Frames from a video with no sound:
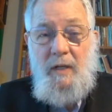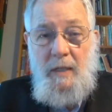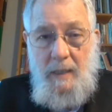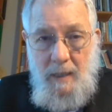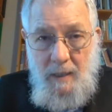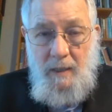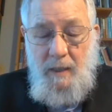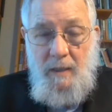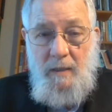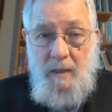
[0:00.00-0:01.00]
cannot
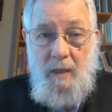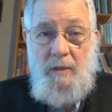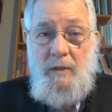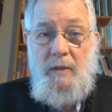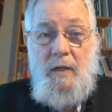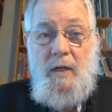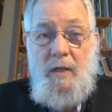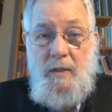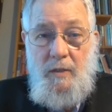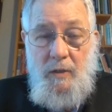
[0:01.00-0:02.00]
get together
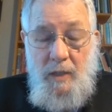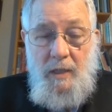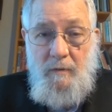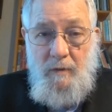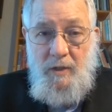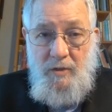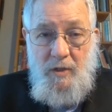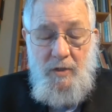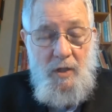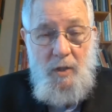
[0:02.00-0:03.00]
to give us a
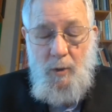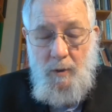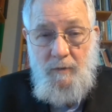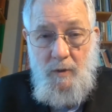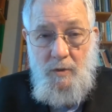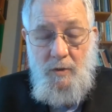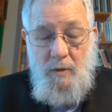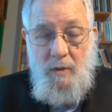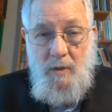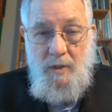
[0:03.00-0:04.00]
secure future.
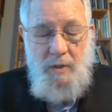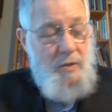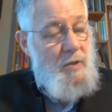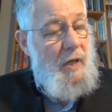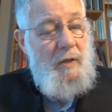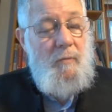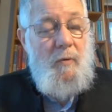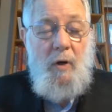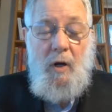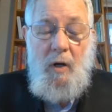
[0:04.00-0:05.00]
Instead,
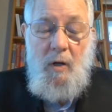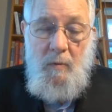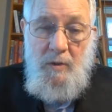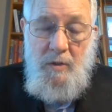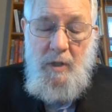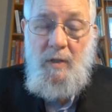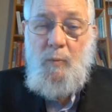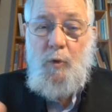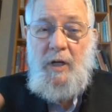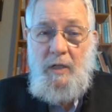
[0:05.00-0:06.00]
we're always on the
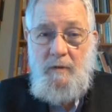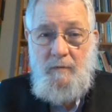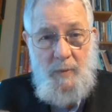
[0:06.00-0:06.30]
brink of